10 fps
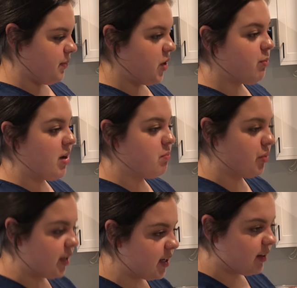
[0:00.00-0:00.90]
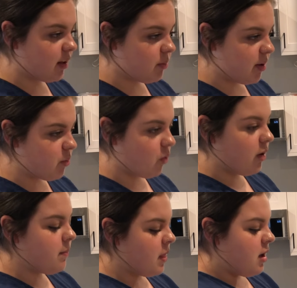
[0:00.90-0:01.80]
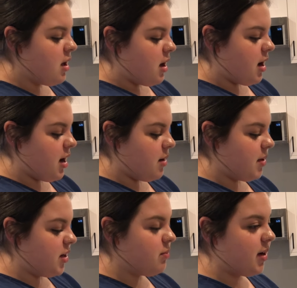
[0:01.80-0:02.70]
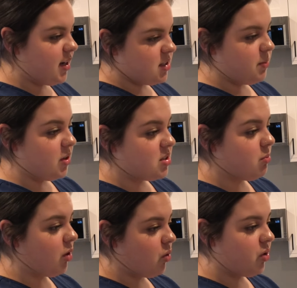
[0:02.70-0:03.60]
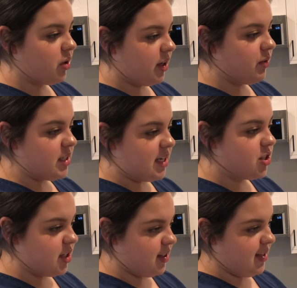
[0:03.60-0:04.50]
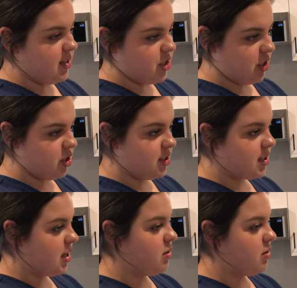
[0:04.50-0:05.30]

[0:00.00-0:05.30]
you might bleed a little bit more. And you might experience some local irritation at the injection site.